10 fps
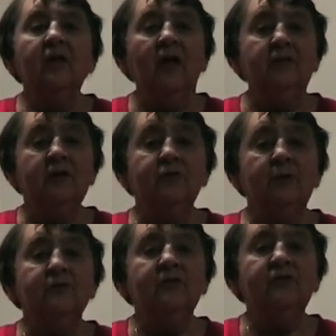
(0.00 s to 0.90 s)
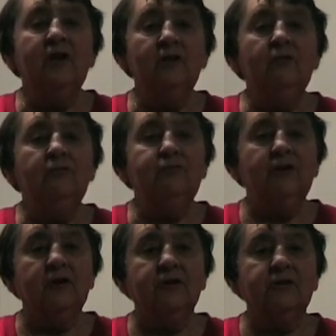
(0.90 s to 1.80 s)
And that's what this year of
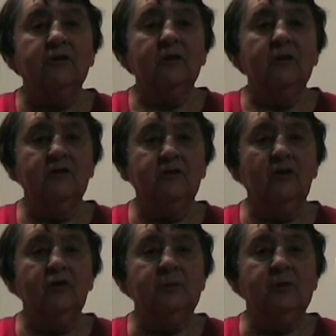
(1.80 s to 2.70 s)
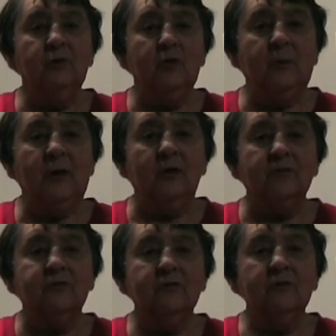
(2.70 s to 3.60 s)
faith is going to be all
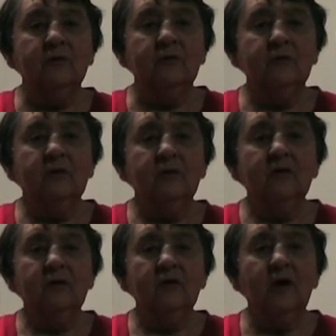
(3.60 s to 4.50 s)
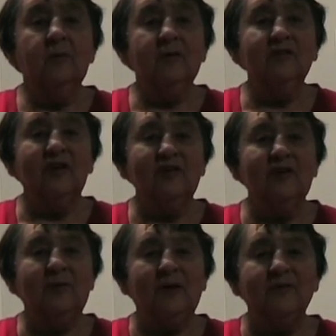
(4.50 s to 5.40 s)
about. I'm
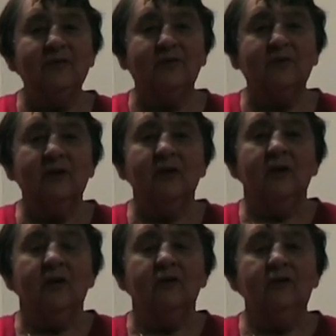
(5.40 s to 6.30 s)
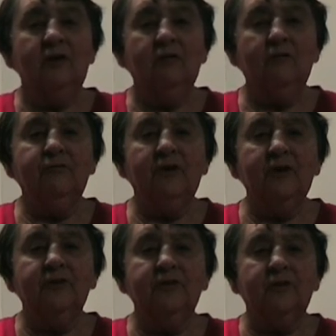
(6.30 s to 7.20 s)
excited about this year of
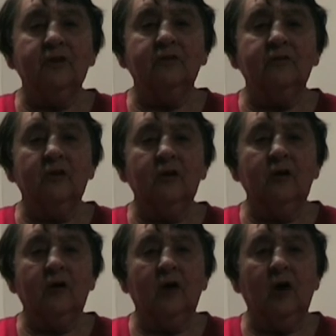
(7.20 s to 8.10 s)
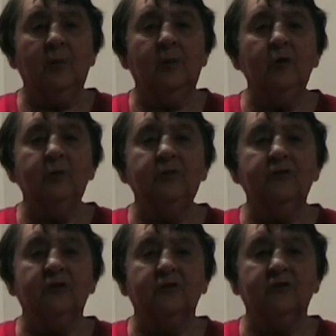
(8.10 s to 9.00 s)
faith that our Pope
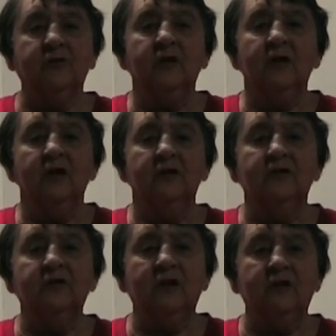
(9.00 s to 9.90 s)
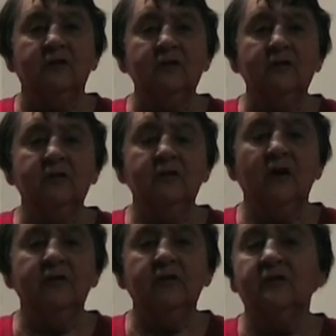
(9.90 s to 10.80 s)
has just initiated.
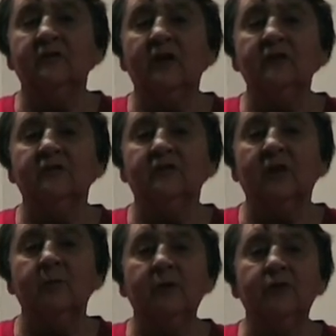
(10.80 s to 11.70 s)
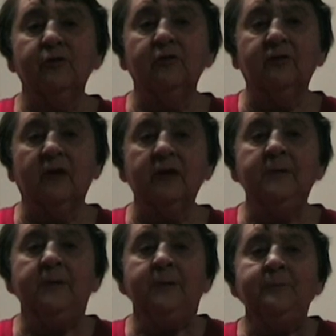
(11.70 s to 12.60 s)
I think it starts this coming Thursday.
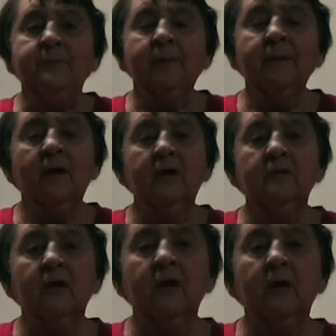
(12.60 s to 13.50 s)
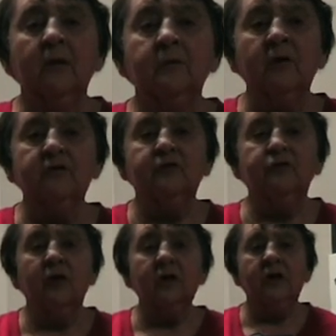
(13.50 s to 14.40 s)
And I am going to try and